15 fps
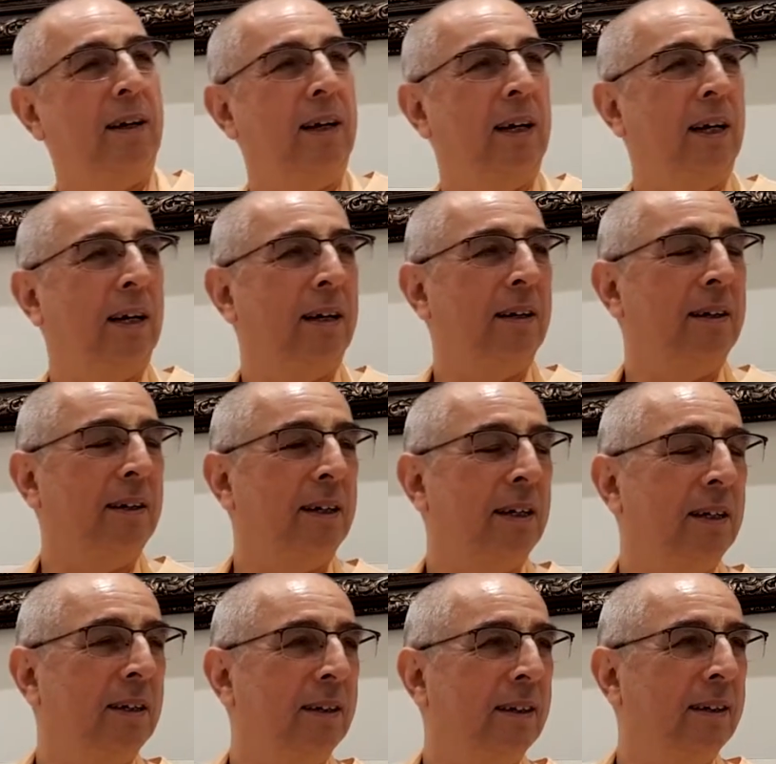uh,
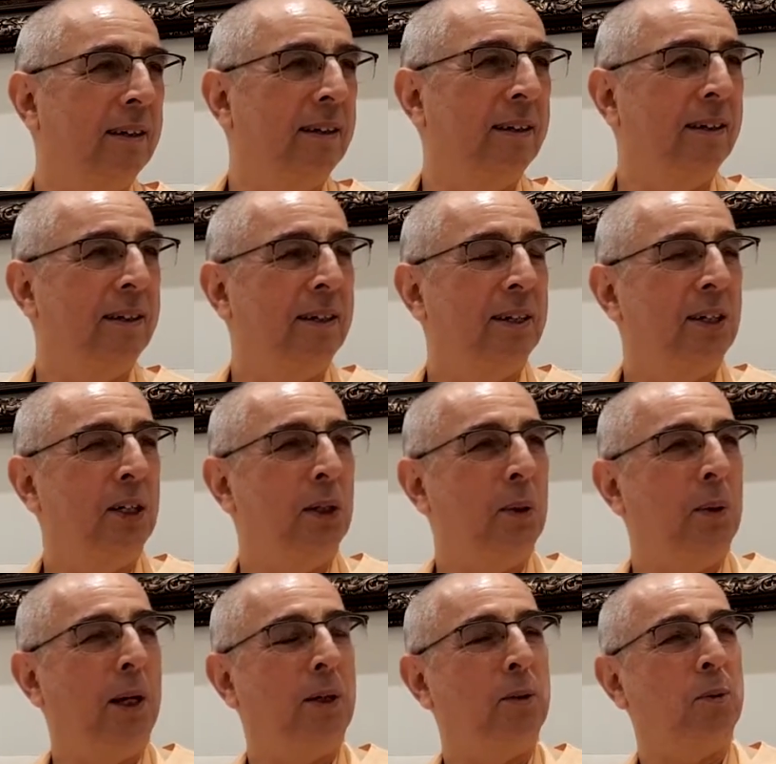who
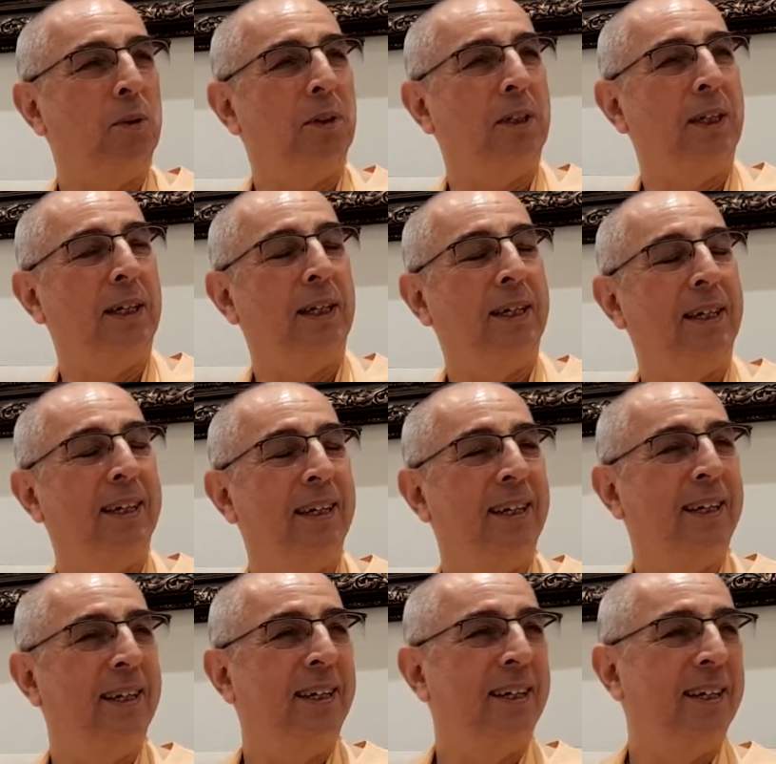else was there?
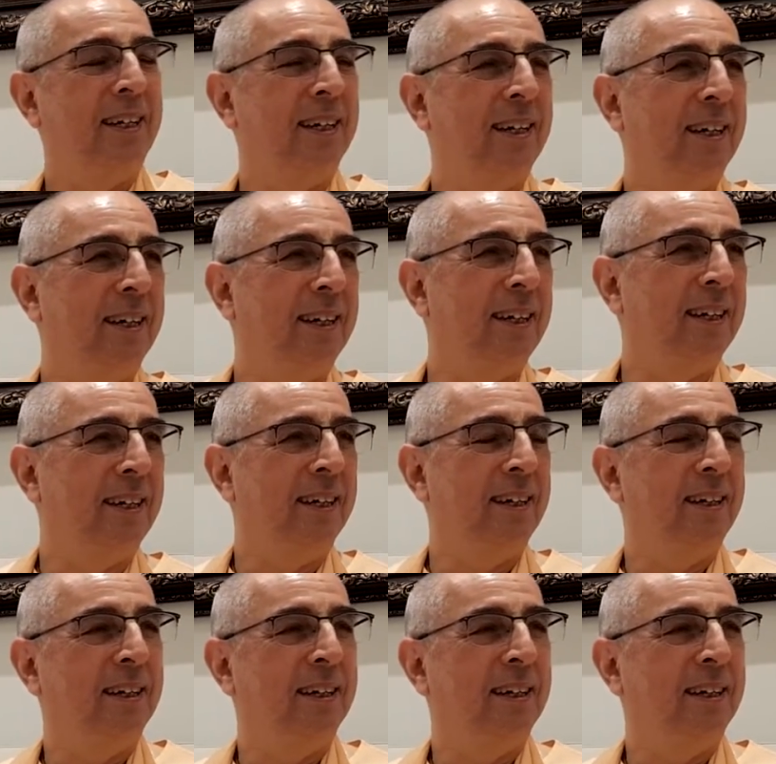Uh,